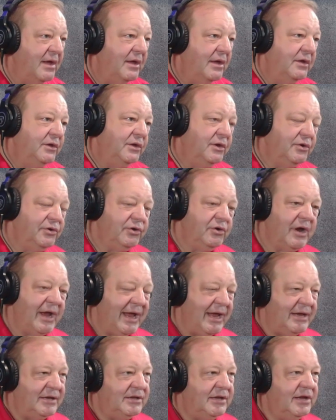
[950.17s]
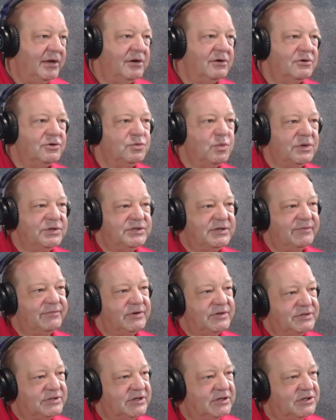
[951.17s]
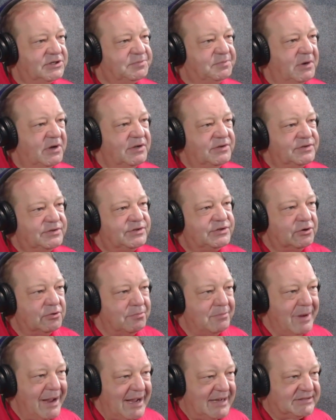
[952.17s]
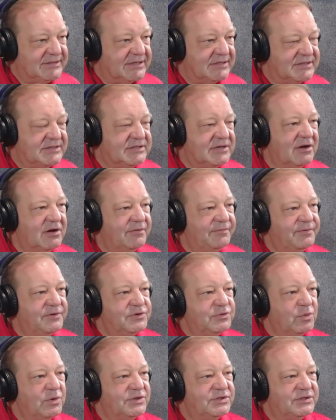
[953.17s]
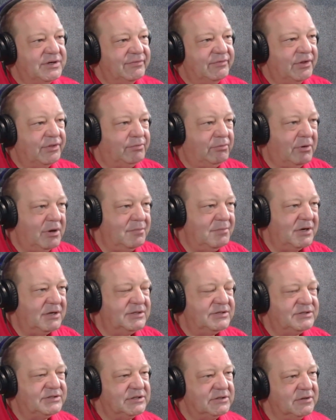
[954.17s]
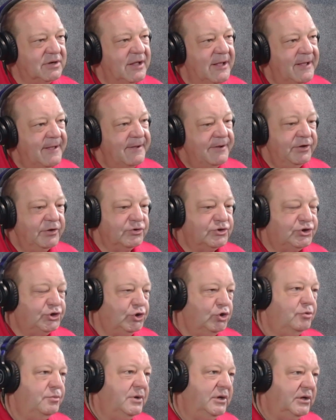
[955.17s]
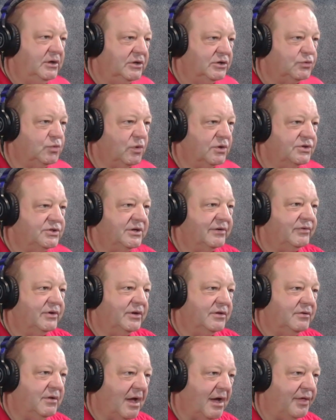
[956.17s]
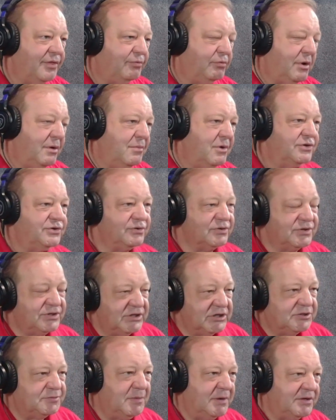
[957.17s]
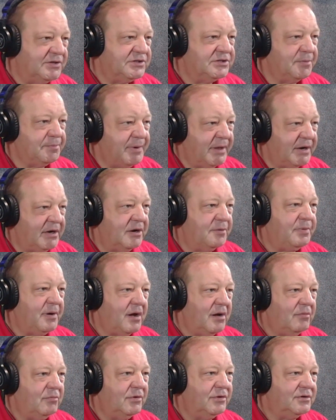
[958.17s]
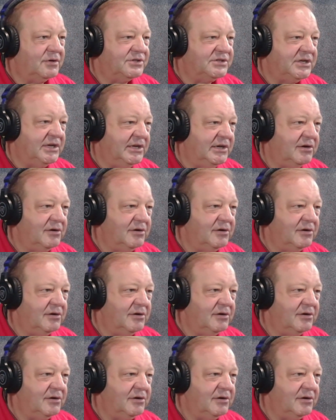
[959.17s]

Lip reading: Your headgear is once every 6 months, your mask itself is once every 3 months, and your tubing is once every 3 months or 6 months, dependent upon whether it's heated or